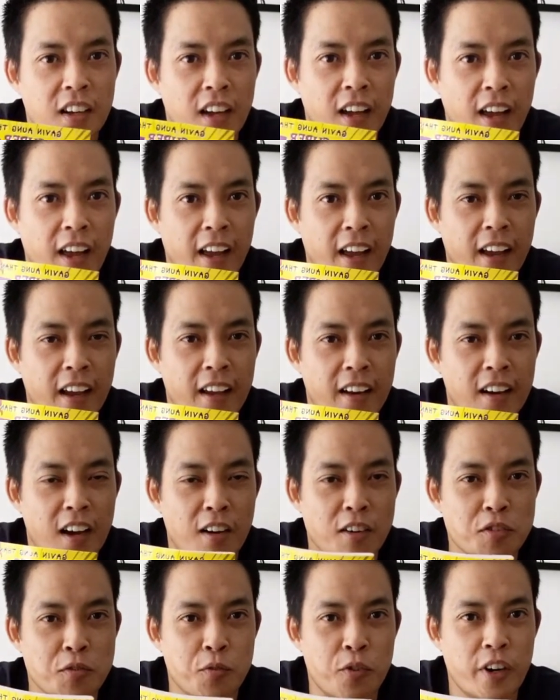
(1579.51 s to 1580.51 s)
And I
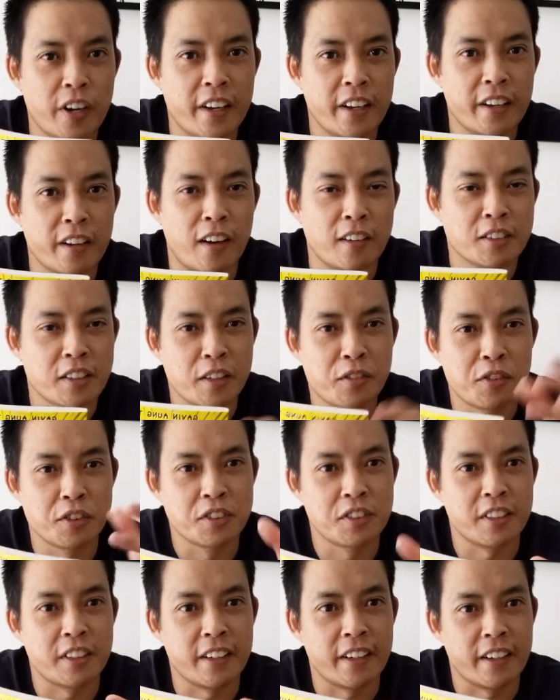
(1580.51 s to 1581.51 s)
was
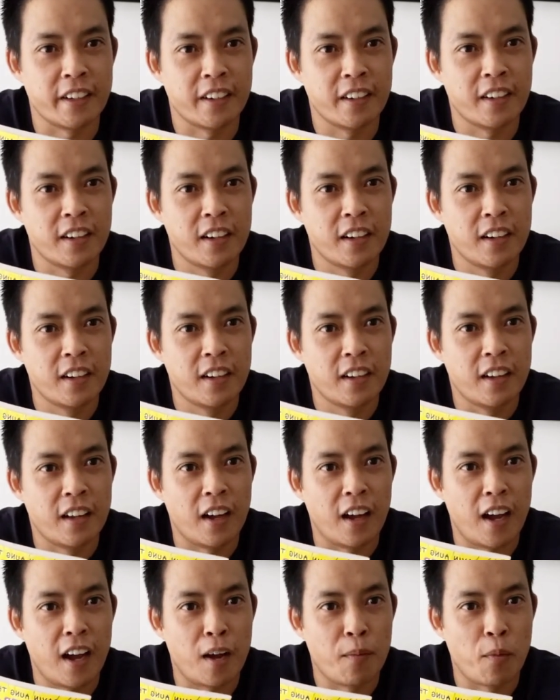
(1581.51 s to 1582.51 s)
interested in
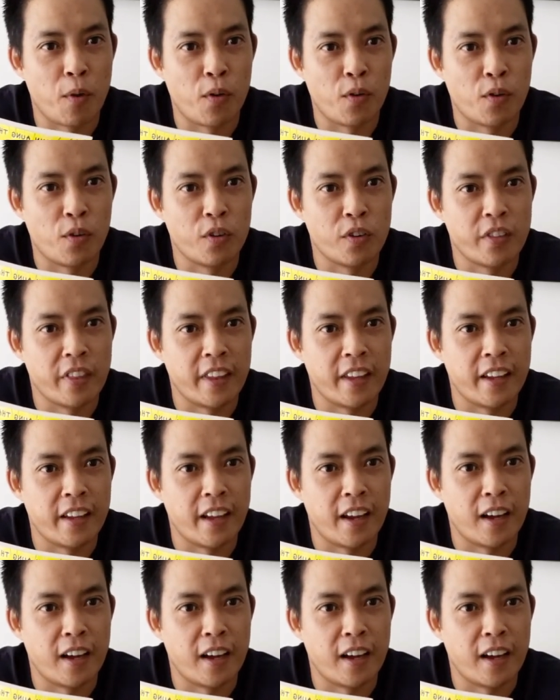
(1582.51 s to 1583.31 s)
all the,